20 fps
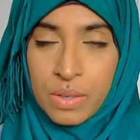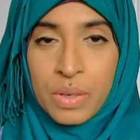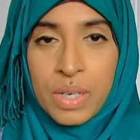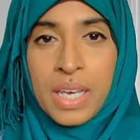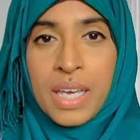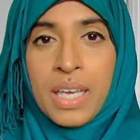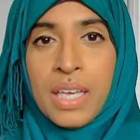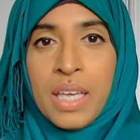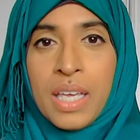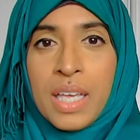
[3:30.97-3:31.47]

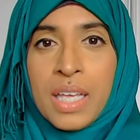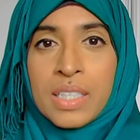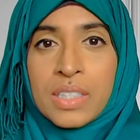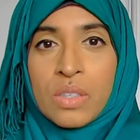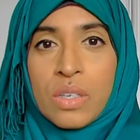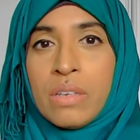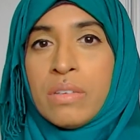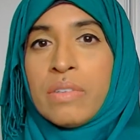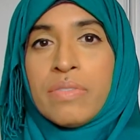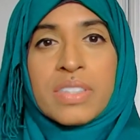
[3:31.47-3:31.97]
Okay,
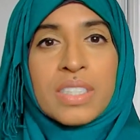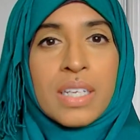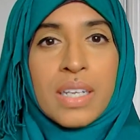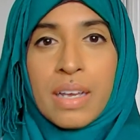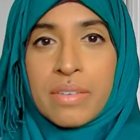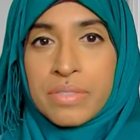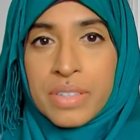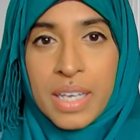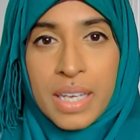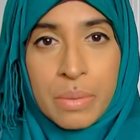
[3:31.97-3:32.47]
so even if it's a
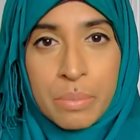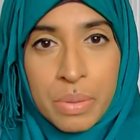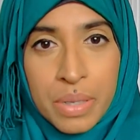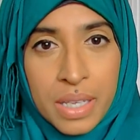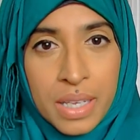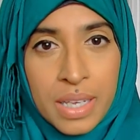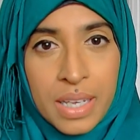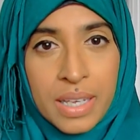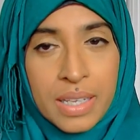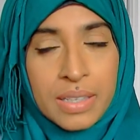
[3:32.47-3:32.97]
lifetime
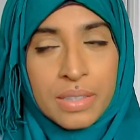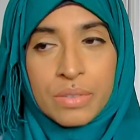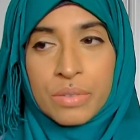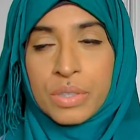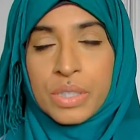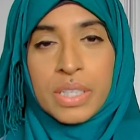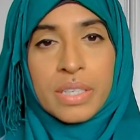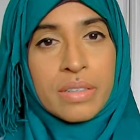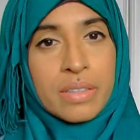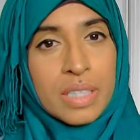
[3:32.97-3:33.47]
plan or
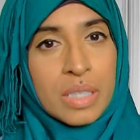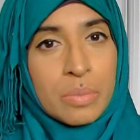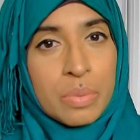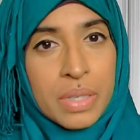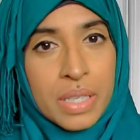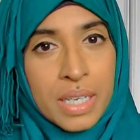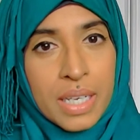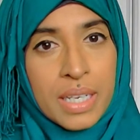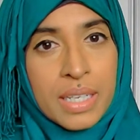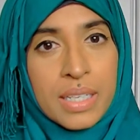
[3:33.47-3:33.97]
a yearly
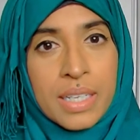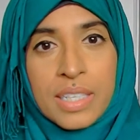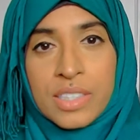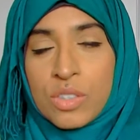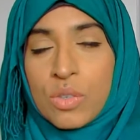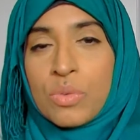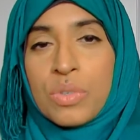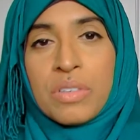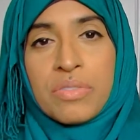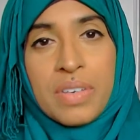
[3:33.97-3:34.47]
plan,
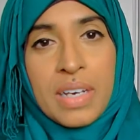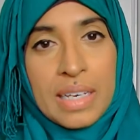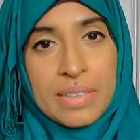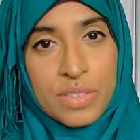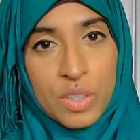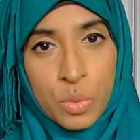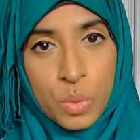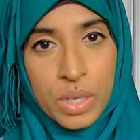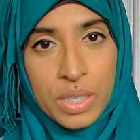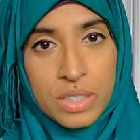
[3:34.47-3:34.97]
it's only five
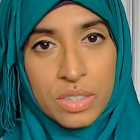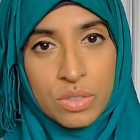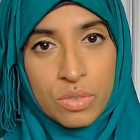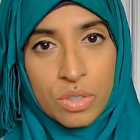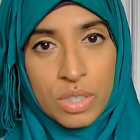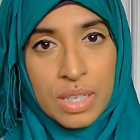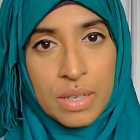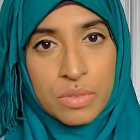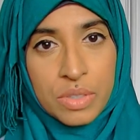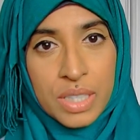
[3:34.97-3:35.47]
requests
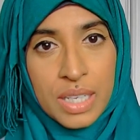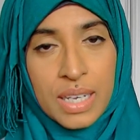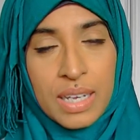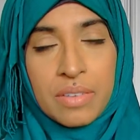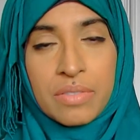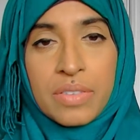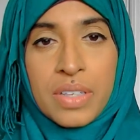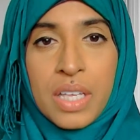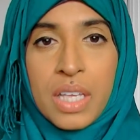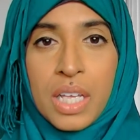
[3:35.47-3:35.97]
you're allowed to
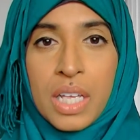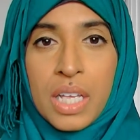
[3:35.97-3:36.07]
have.